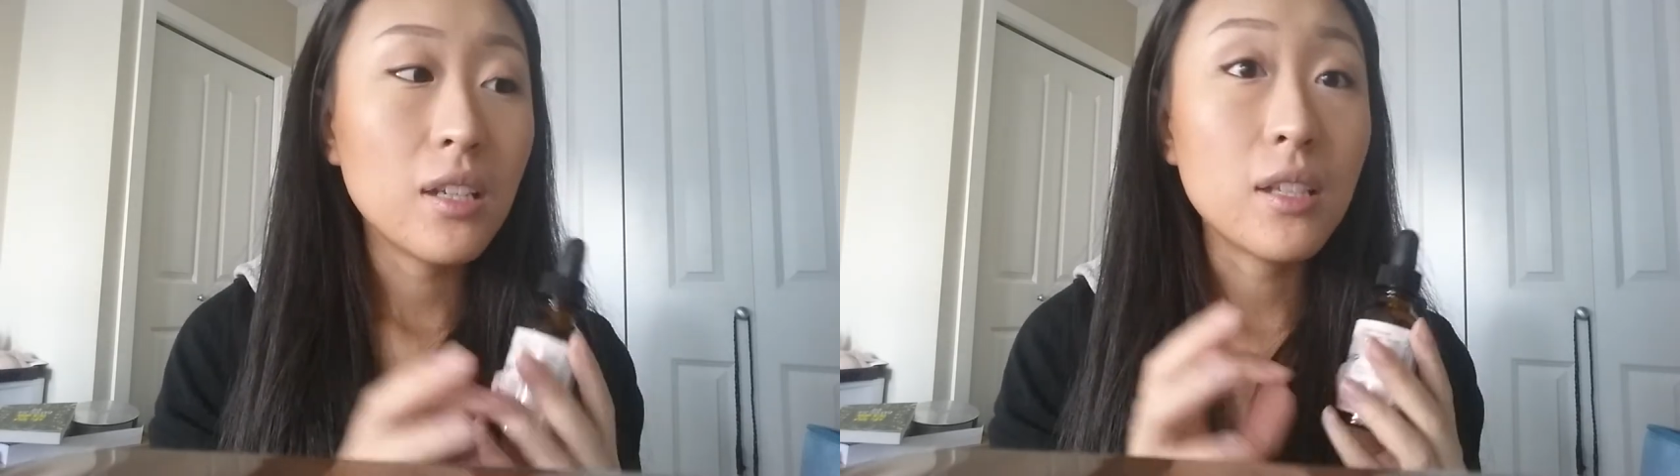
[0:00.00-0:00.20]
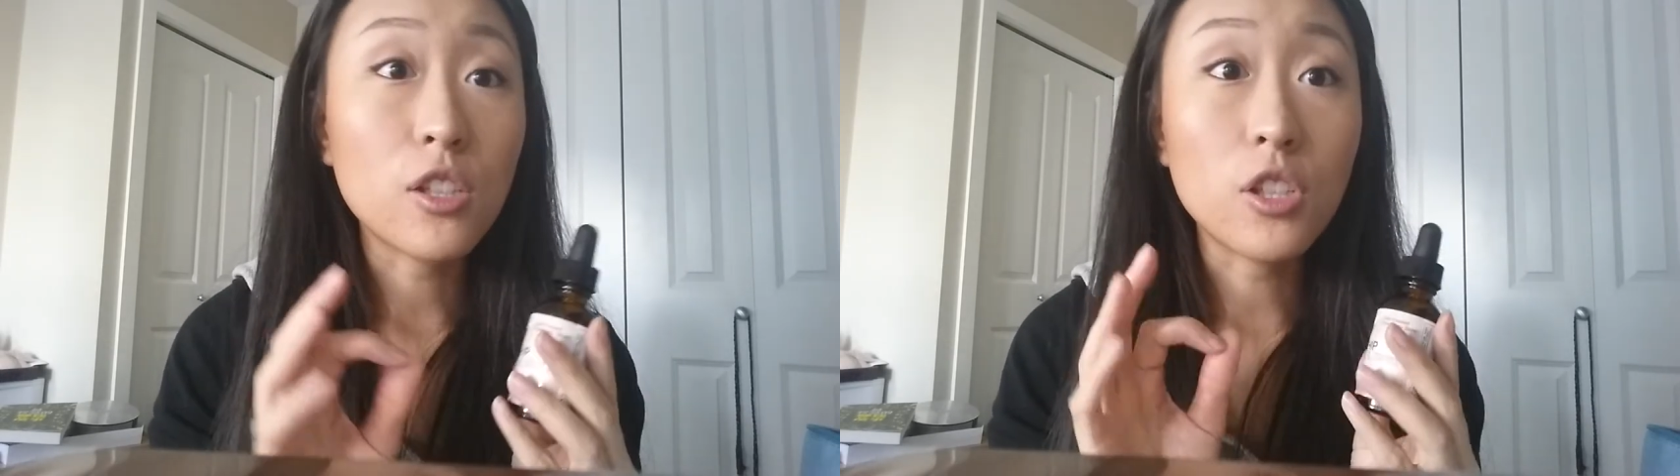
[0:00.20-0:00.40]

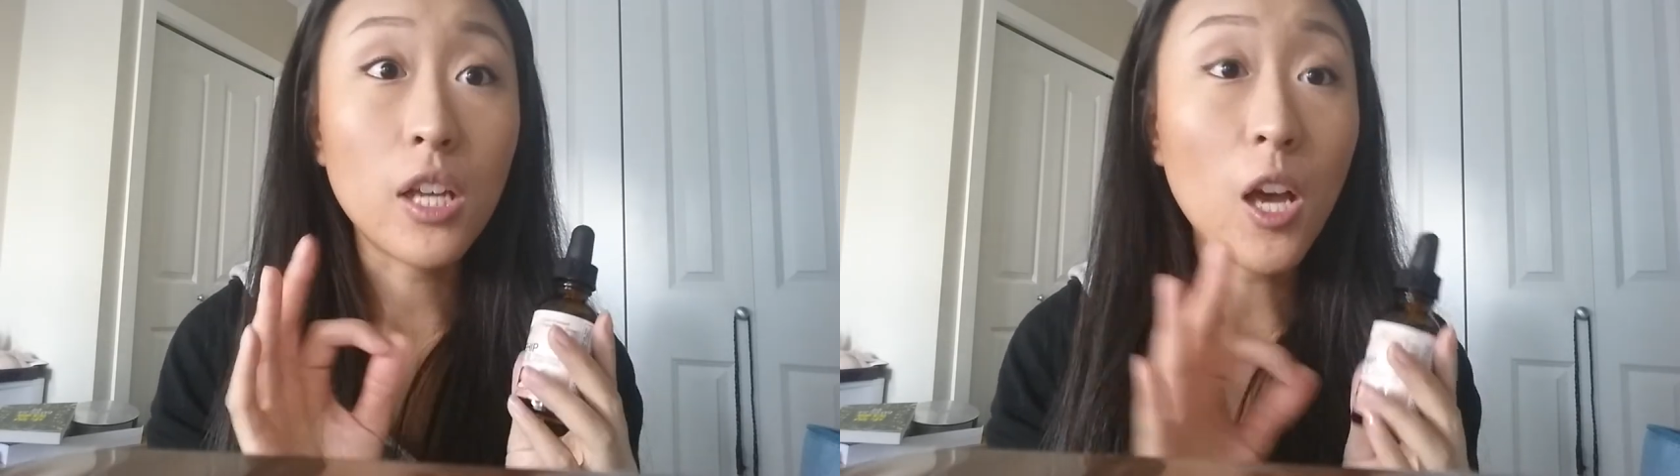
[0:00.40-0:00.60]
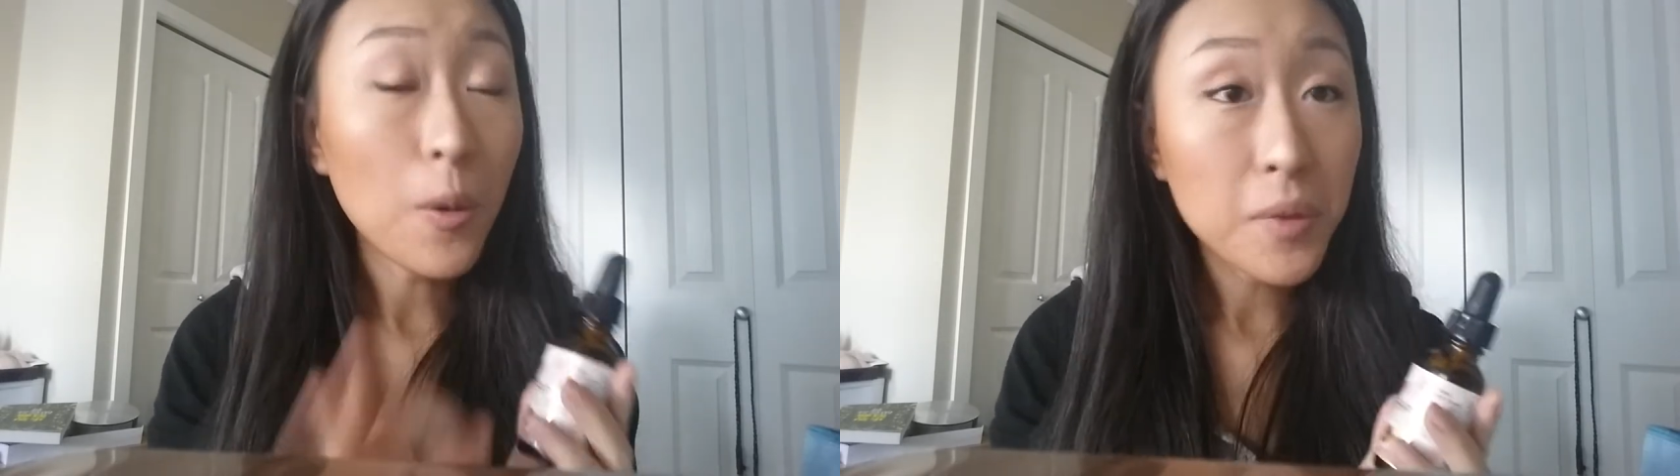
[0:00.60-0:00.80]
it's actually
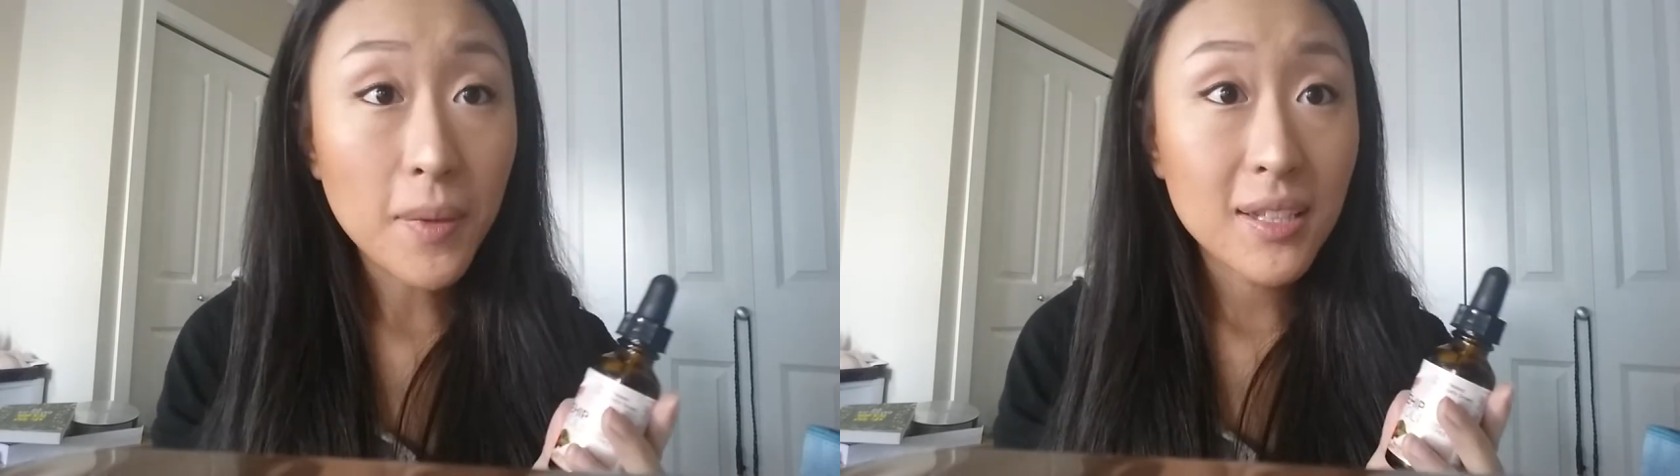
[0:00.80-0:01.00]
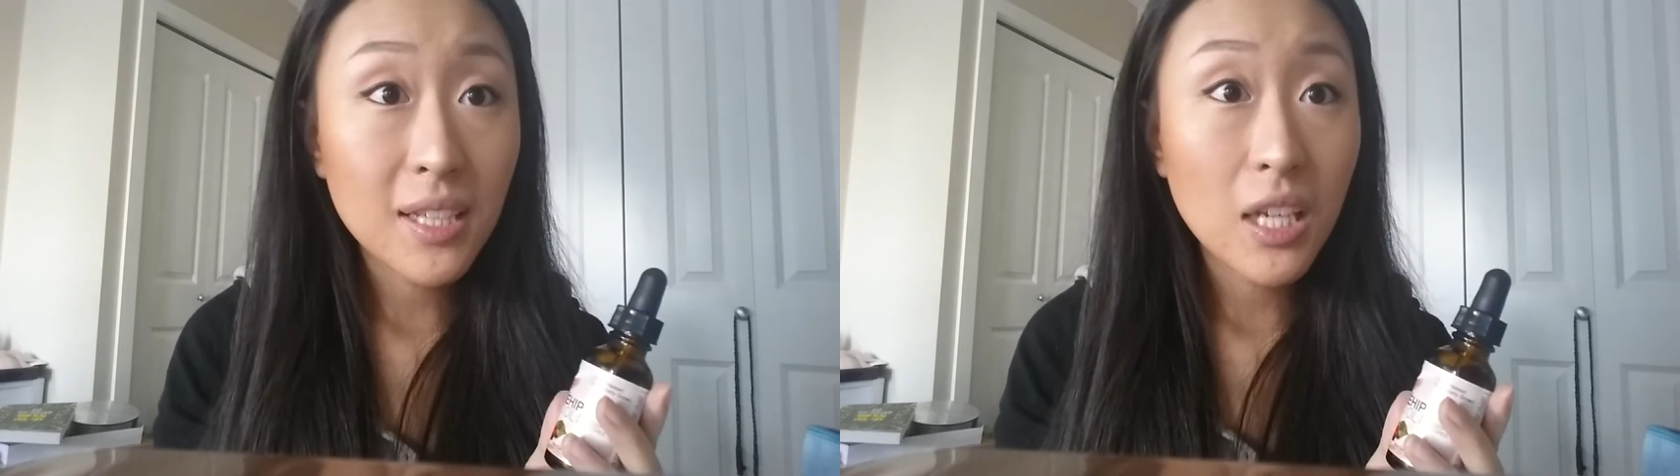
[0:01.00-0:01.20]
helped
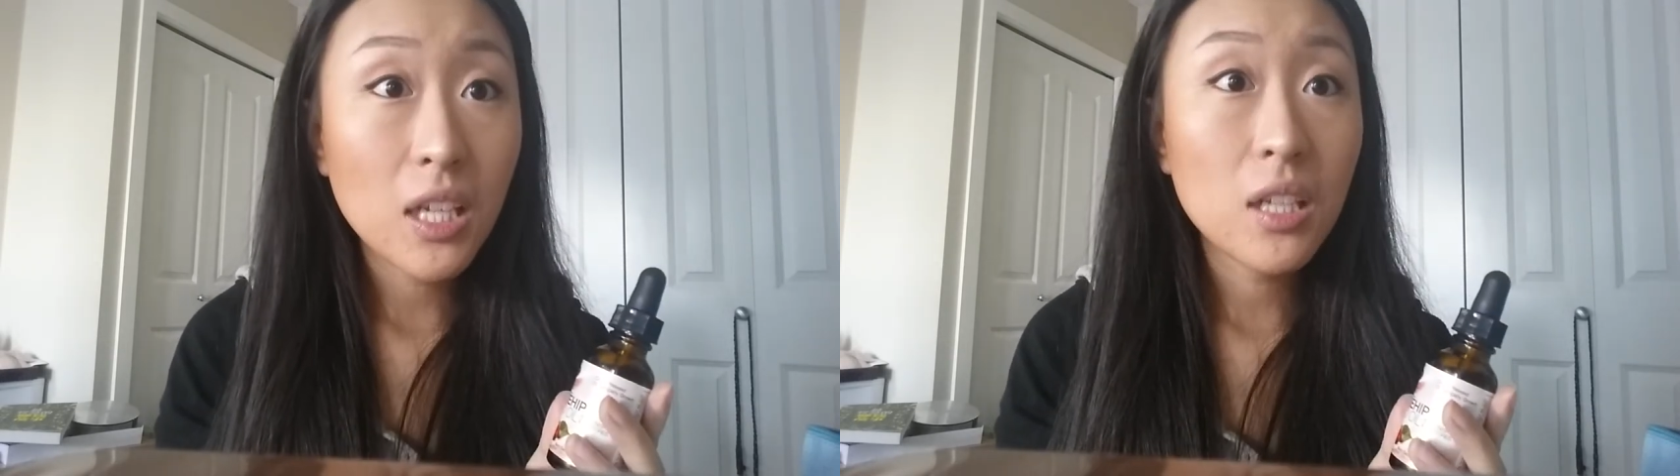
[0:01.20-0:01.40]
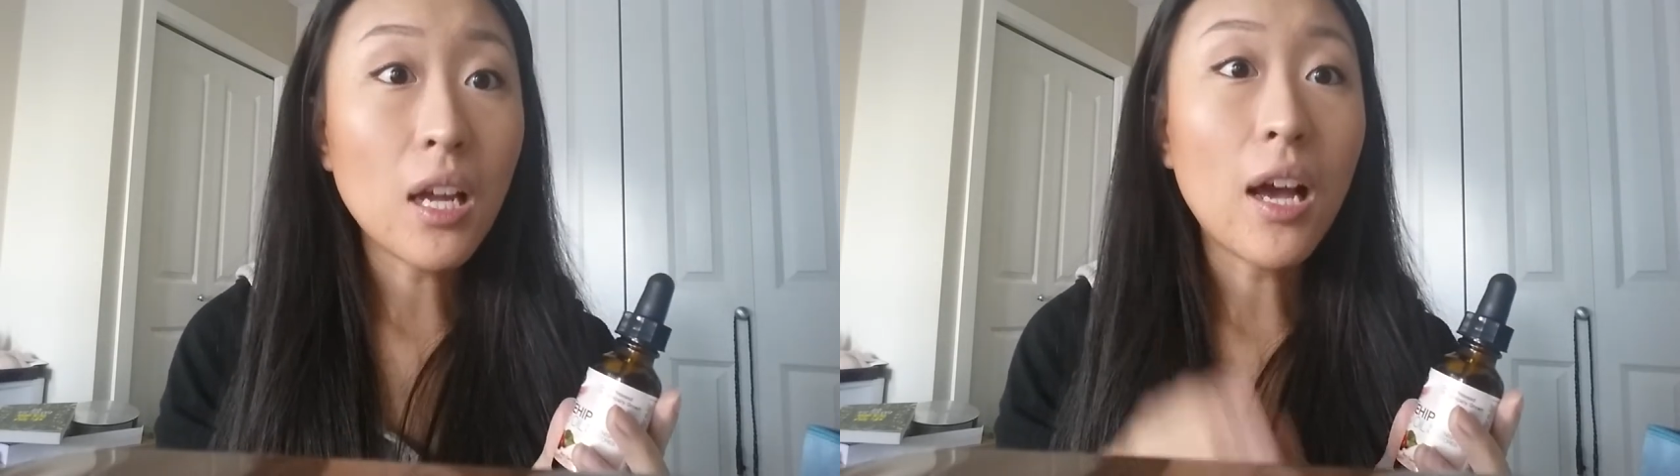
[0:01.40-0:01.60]
my
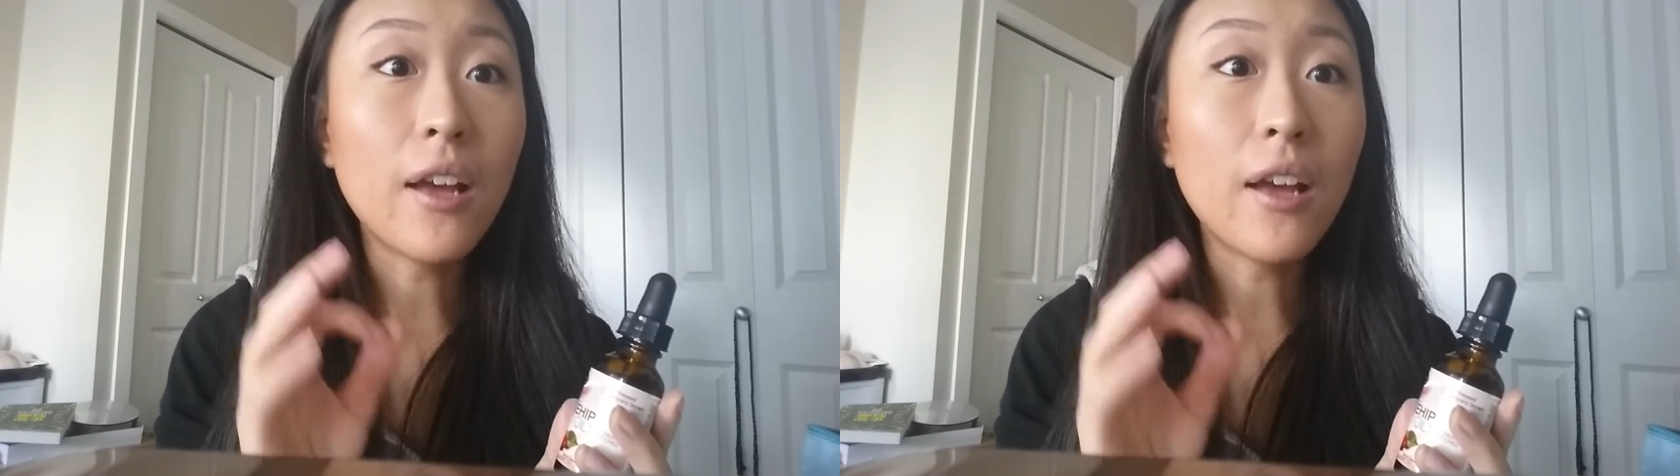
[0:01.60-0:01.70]
skin.